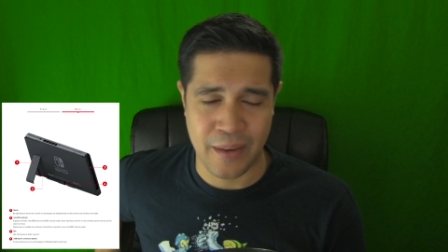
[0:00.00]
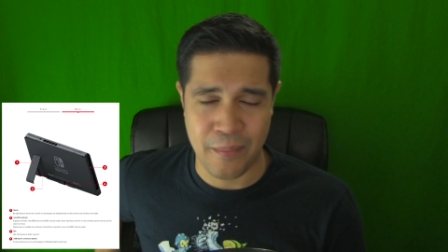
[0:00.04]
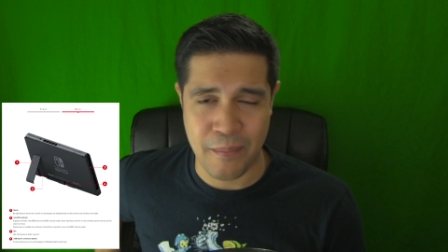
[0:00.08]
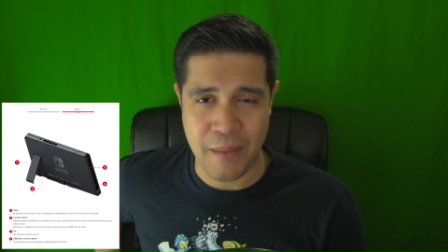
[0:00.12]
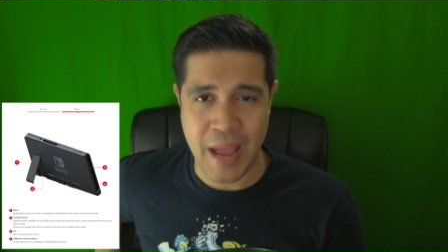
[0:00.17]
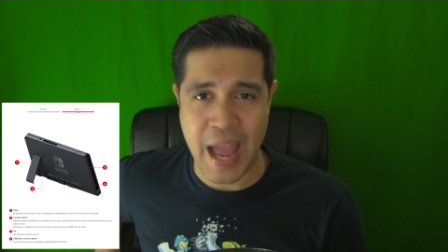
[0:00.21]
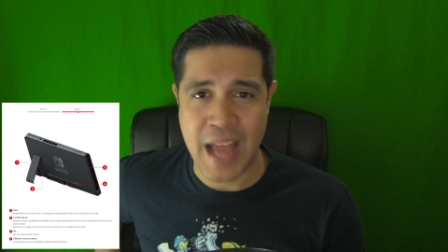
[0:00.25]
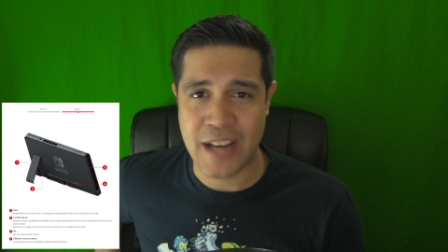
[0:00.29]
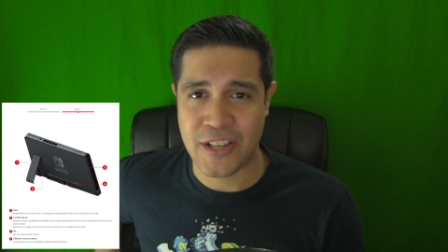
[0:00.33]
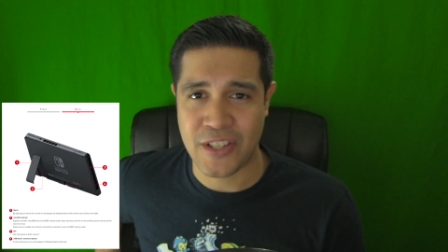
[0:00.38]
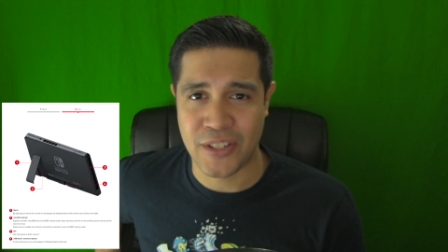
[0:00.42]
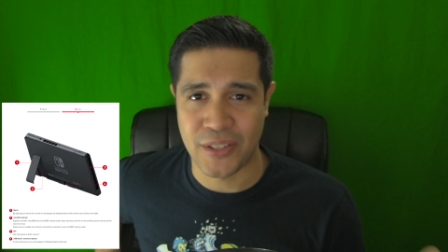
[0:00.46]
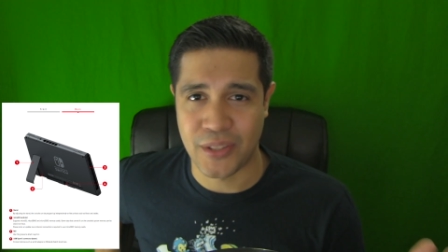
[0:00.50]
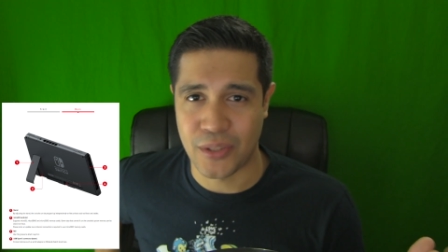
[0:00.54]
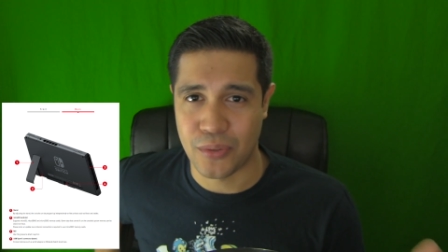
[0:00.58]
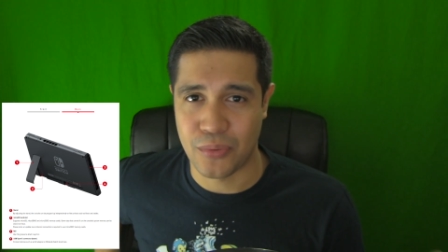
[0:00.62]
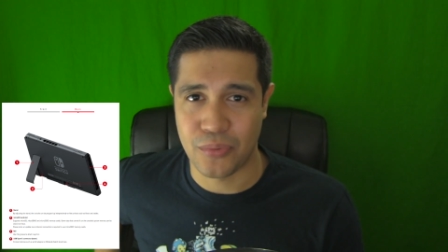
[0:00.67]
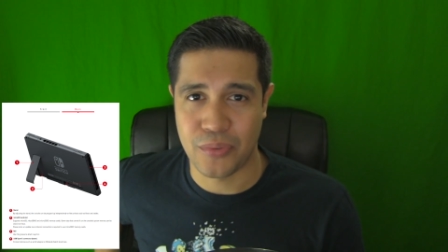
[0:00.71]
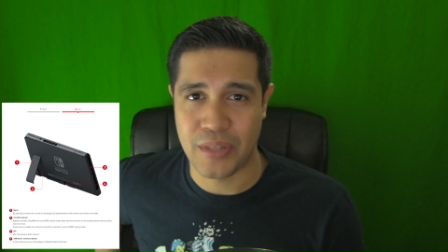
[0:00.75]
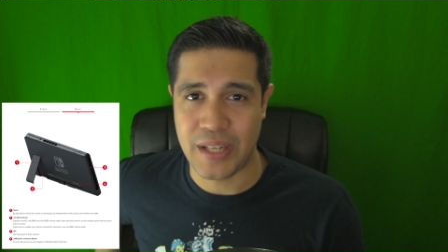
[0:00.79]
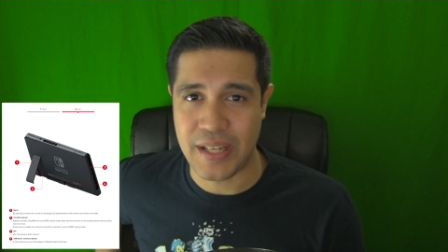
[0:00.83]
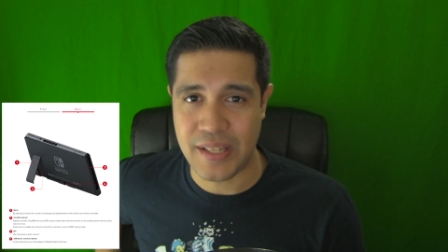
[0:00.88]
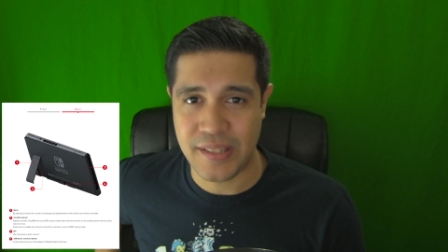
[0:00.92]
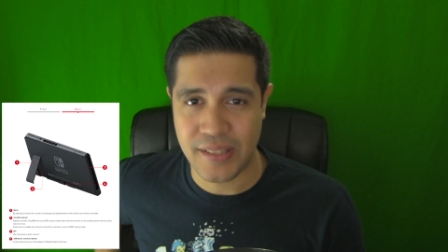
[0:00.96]
I'd imagine the
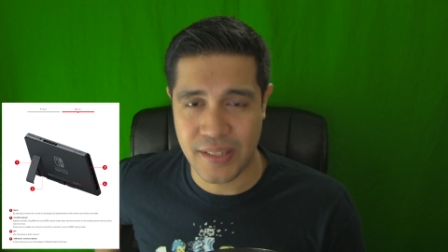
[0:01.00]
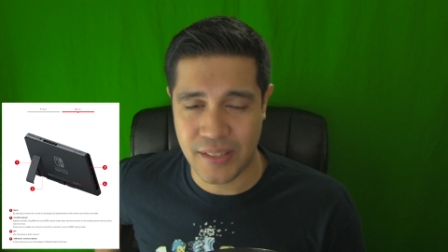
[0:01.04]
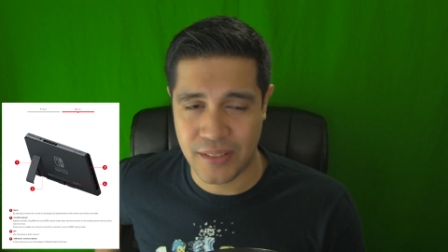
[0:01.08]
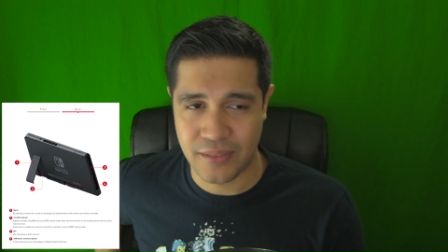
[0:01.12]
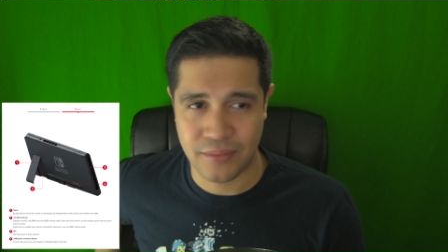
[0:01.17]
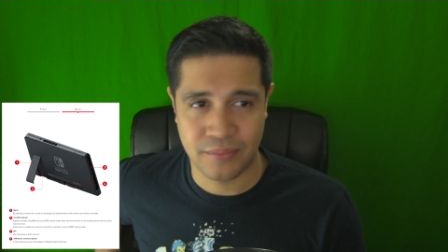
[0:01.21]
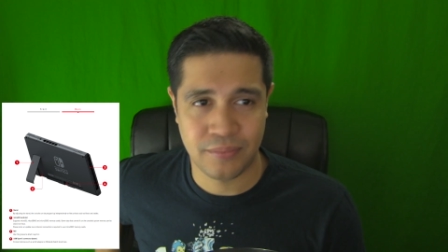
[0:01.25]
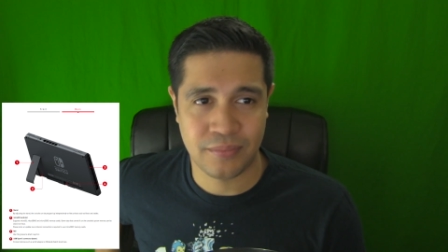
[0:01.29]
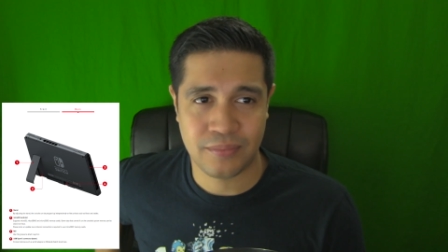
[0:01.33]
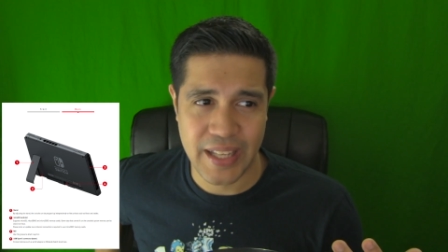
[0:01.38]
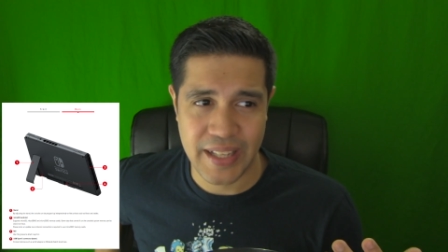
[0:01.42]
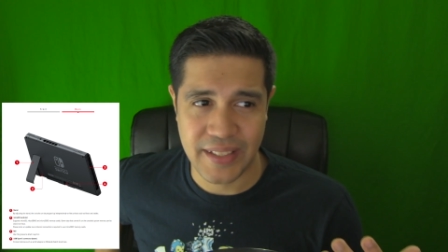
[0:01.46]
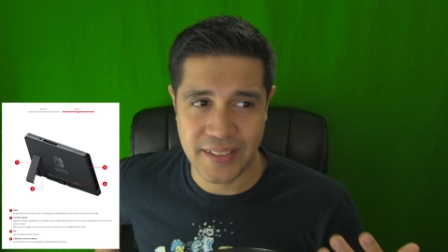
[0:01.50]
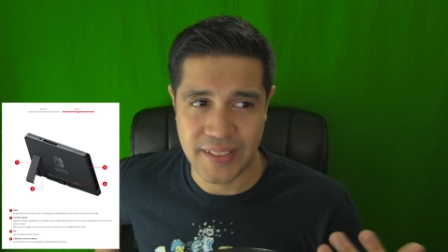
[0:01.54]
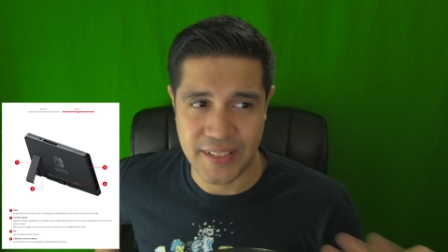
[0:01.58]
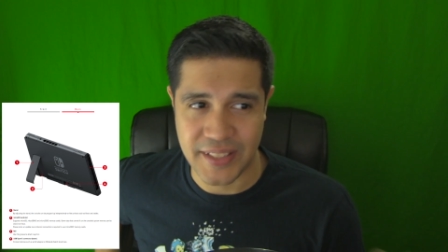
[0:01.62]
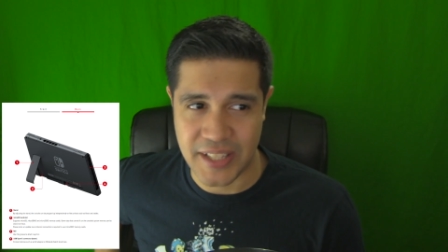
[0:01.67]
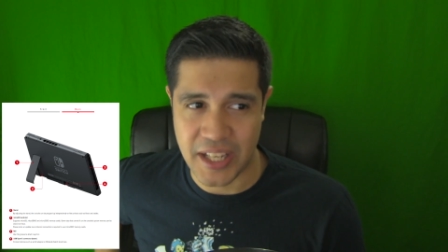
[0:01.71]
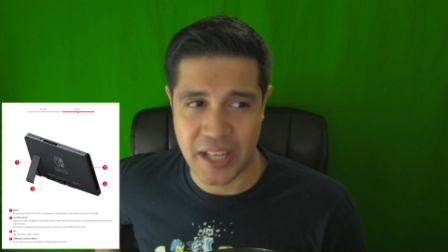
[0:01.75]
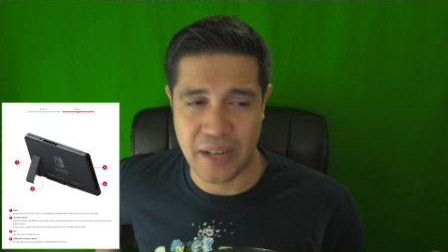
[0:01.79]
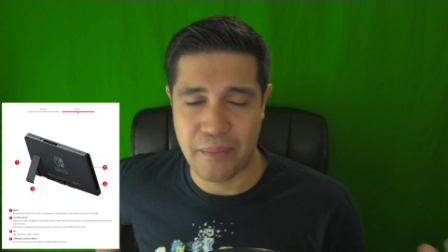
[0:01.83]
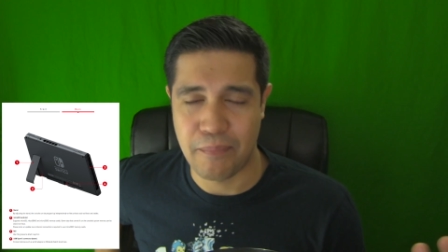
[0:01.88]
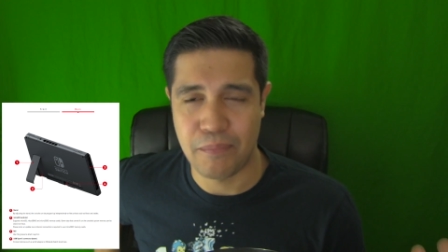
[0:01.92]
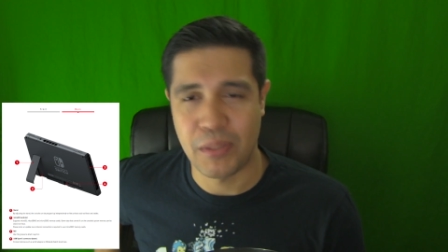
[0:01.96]
reason they
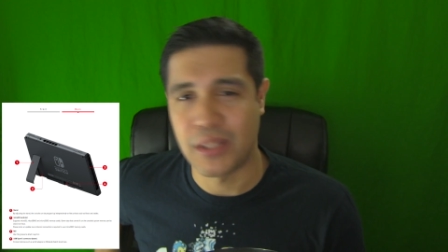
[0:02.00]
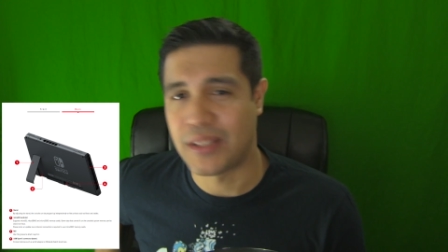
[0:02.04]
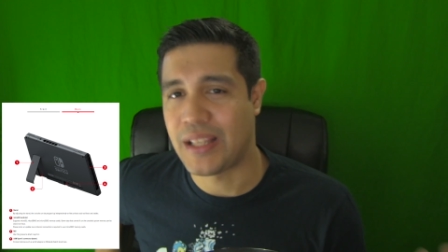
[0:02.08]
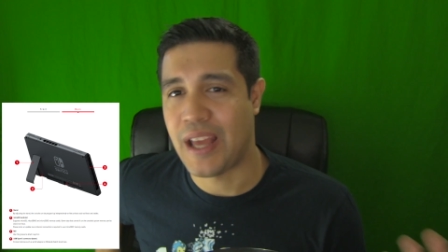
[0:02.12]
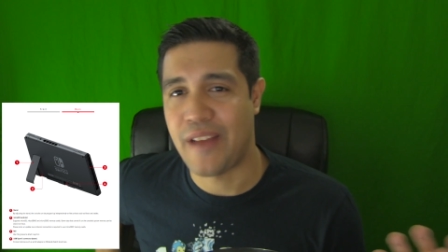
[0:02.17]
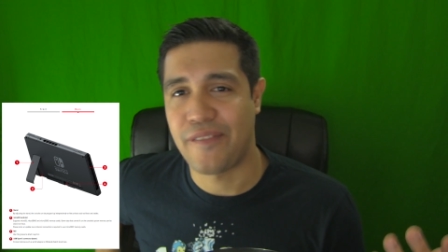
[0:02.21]
didn't put